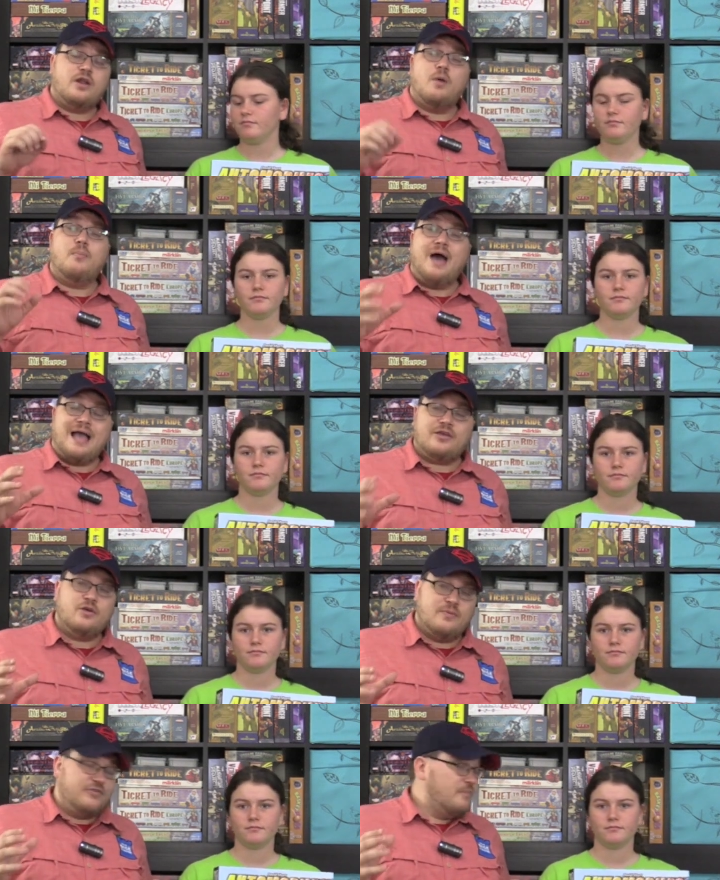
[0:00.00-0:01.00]
Speaker 1: you know, black
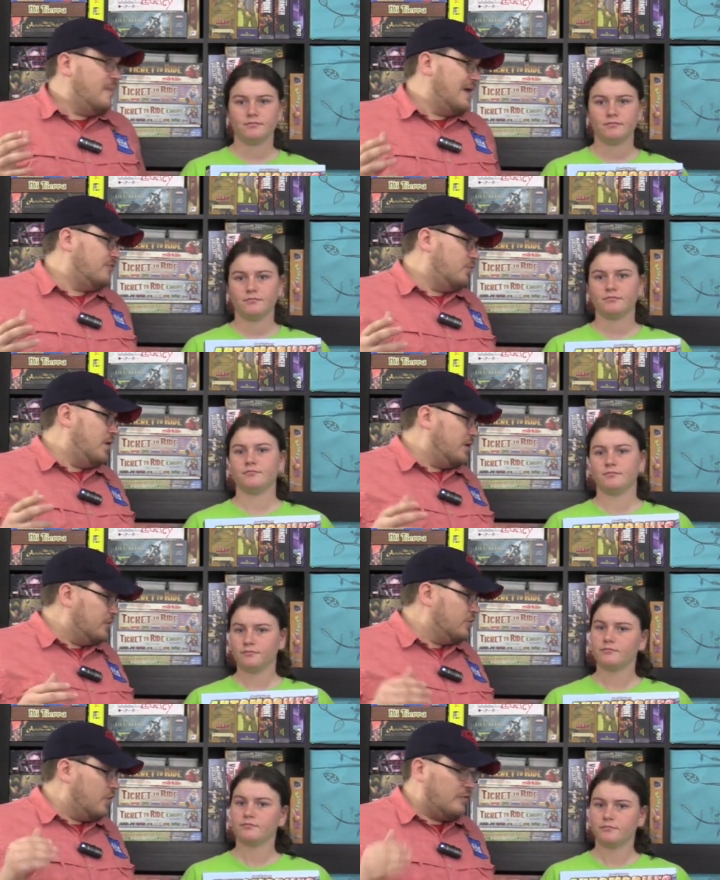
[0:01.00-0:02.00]
cube is the best one.
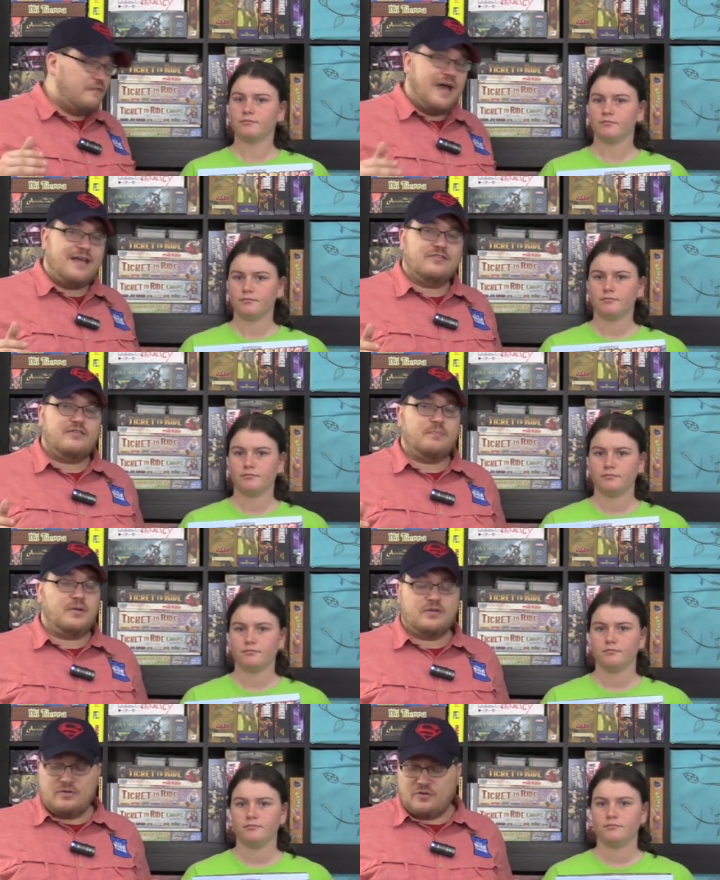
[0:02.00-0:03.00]
You can go the fastest,
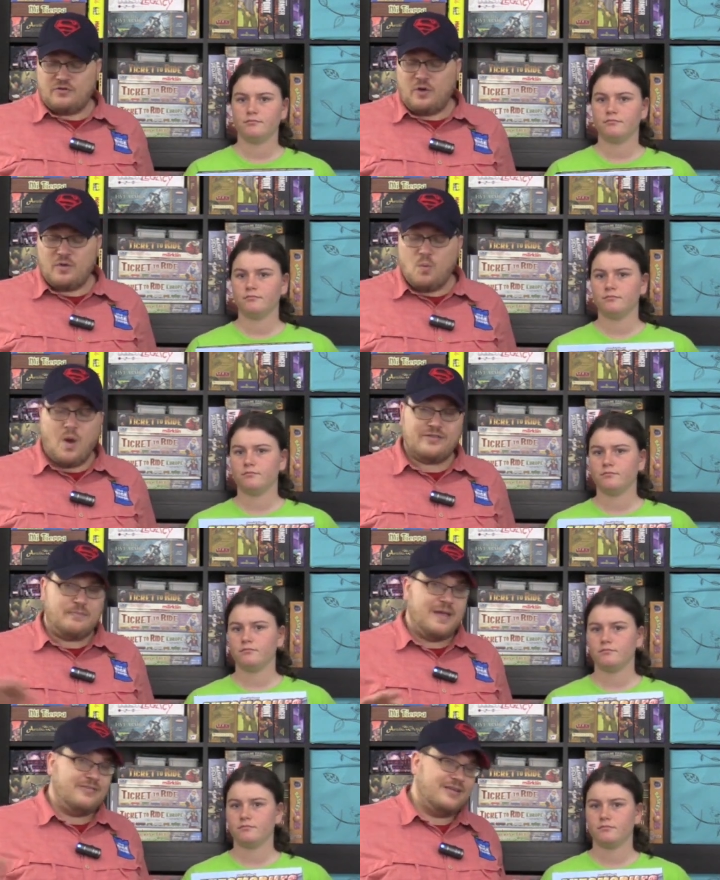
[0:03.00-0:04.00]
but there's only one
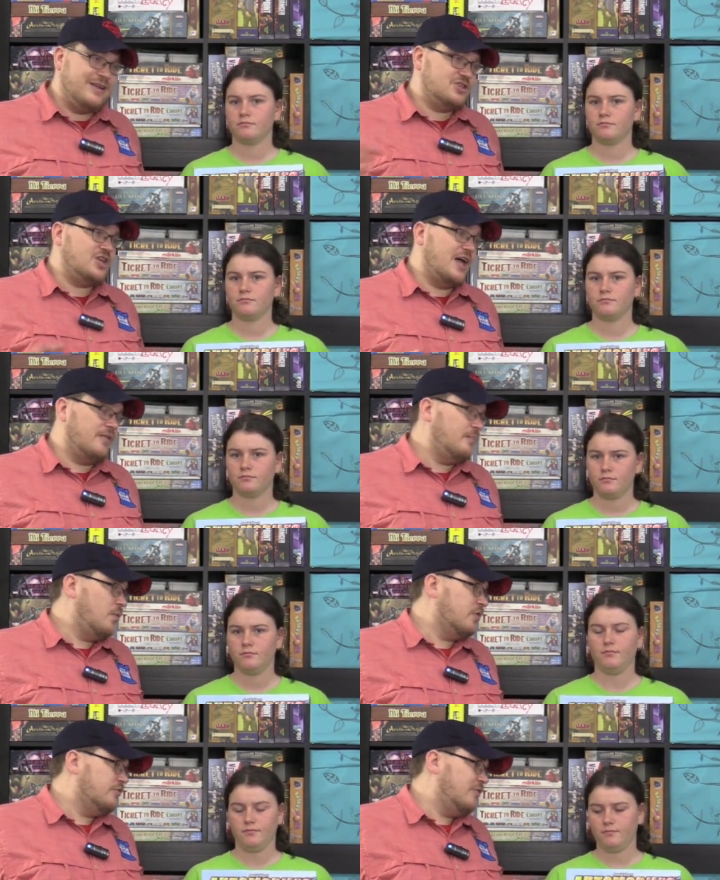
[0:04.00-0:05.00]
space on each side of the
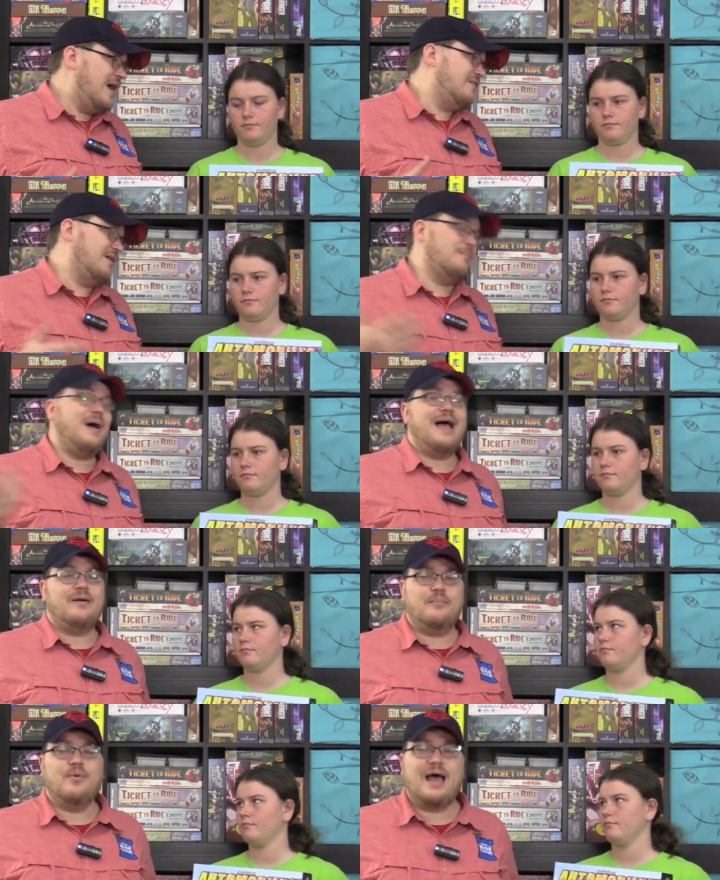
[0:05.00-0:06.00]
board. So having a
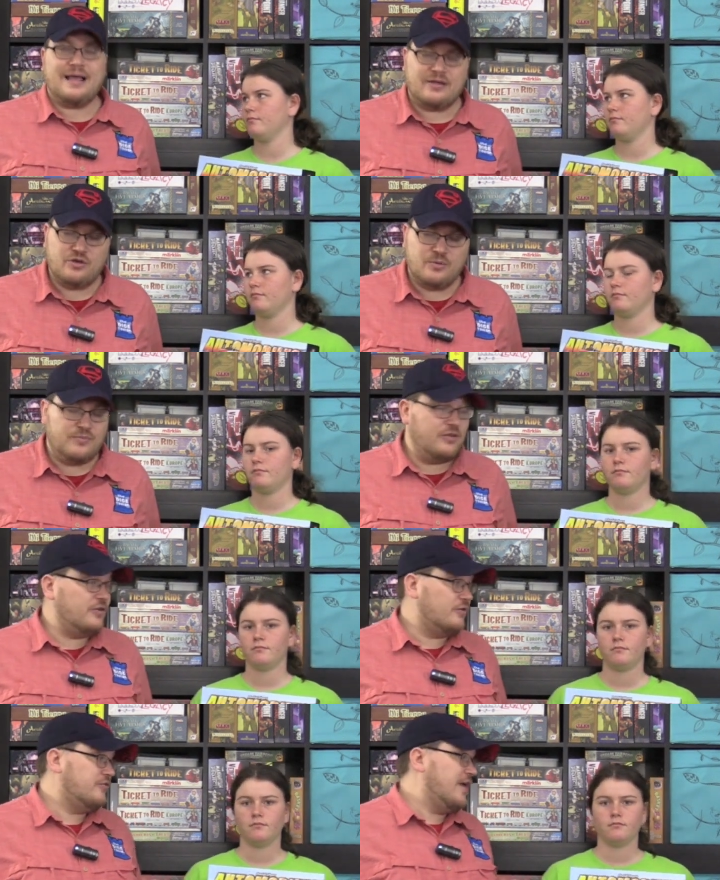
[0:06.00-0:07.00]
pile of black cubes in
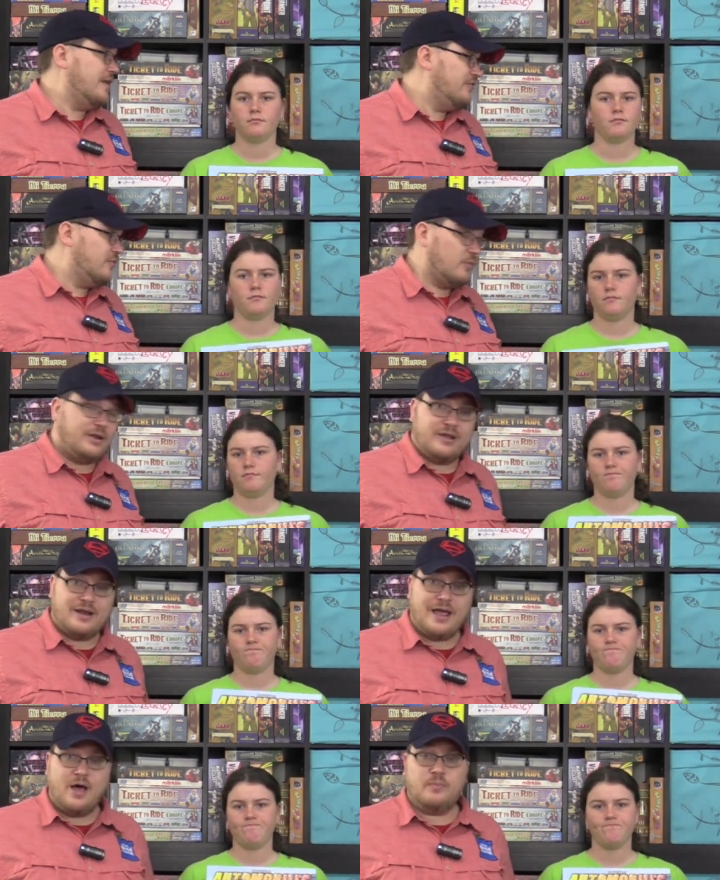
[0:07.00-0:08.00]
your set isn't really
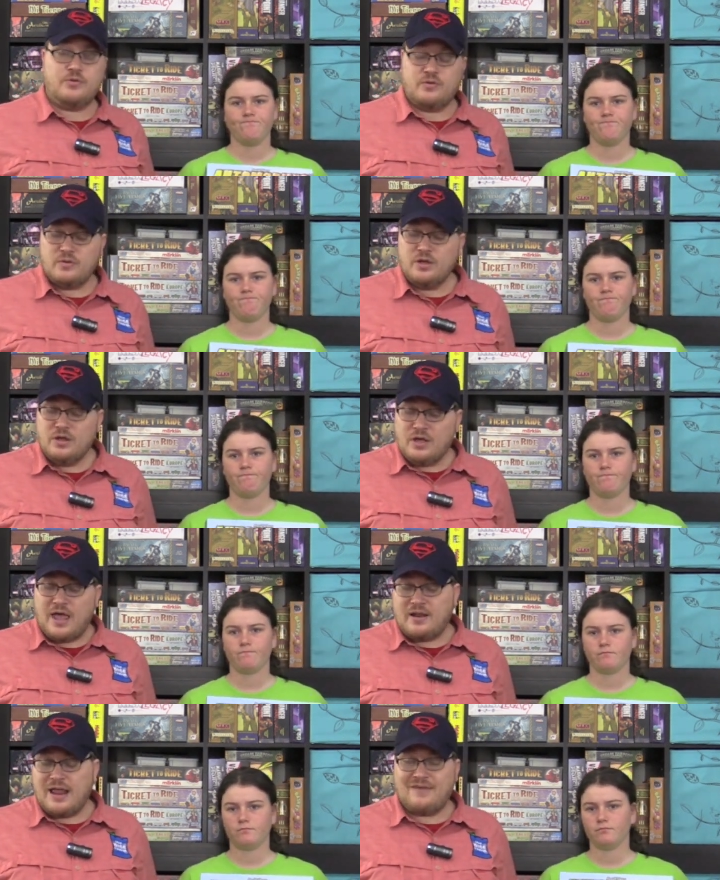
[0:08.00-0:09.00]
going to help you.
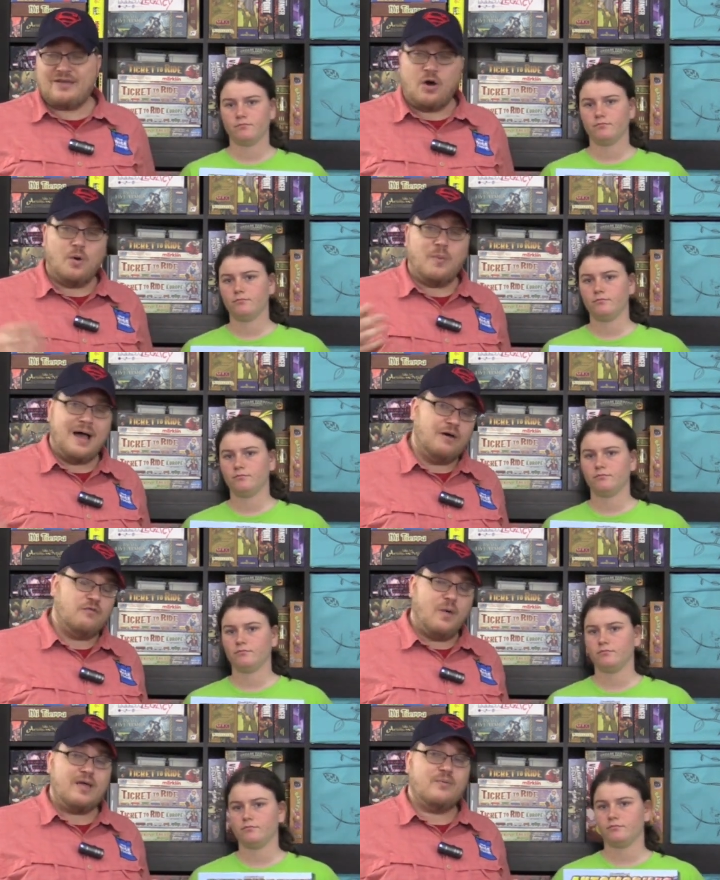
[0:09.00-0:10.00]
And having a whole pile
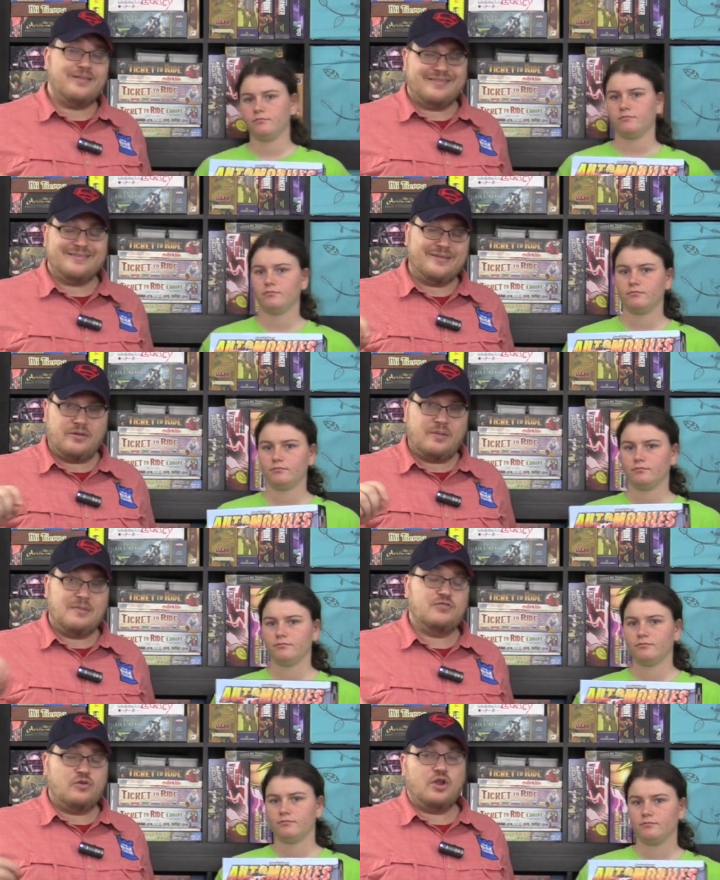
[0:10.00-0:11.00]
of white ones, you know, that
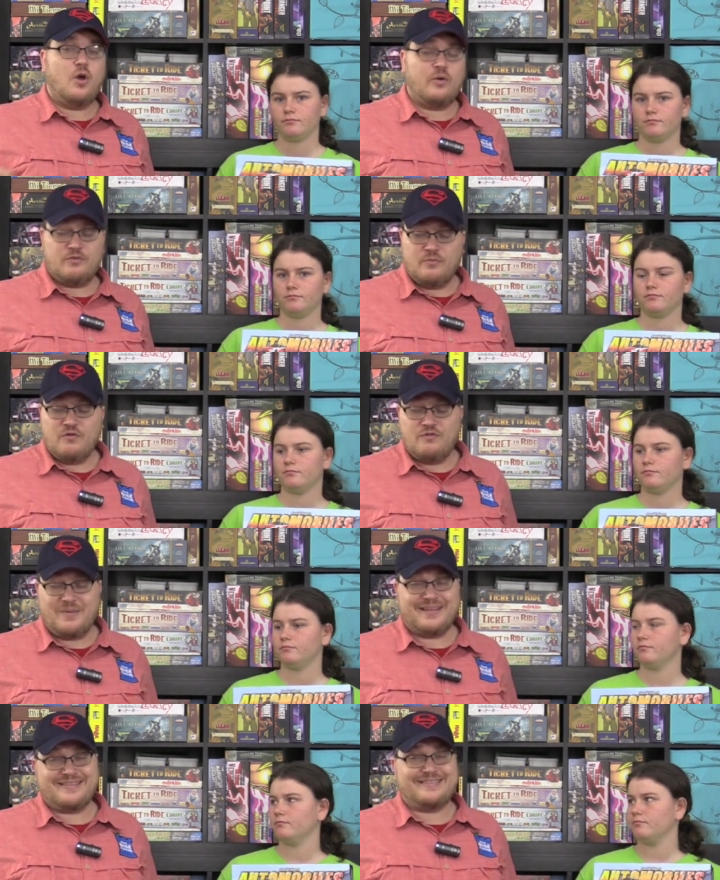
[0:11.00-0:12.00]
means you can always
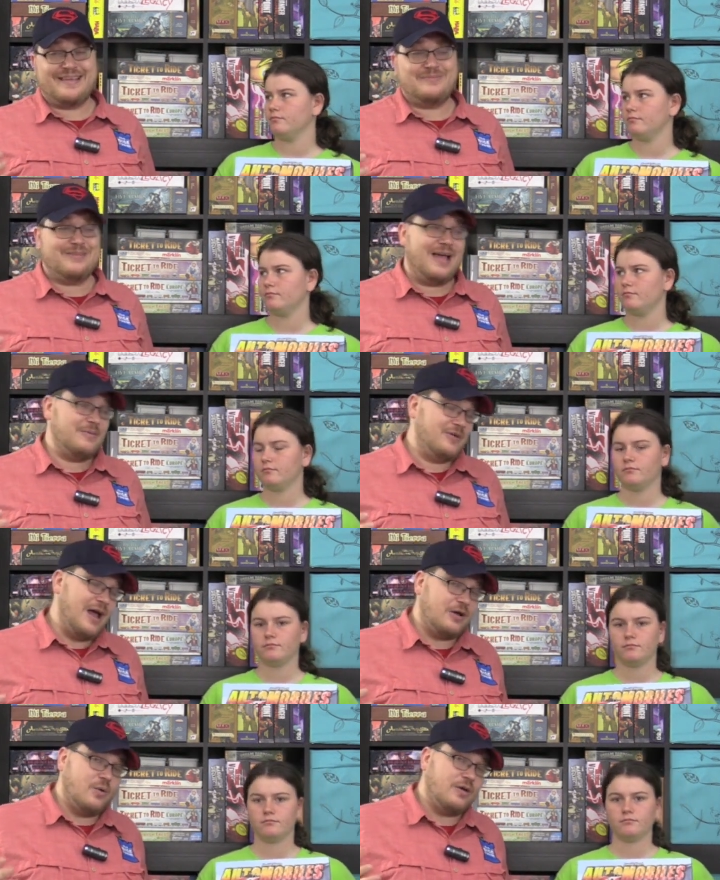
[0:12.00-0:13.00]
move, but at the same time, you're
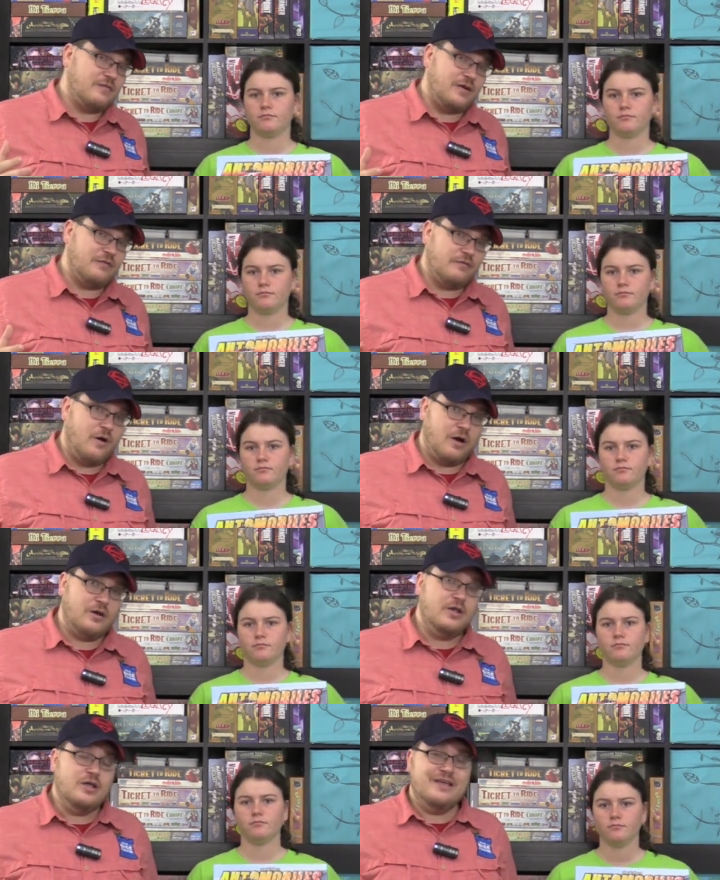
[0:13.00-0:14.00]
not going very far.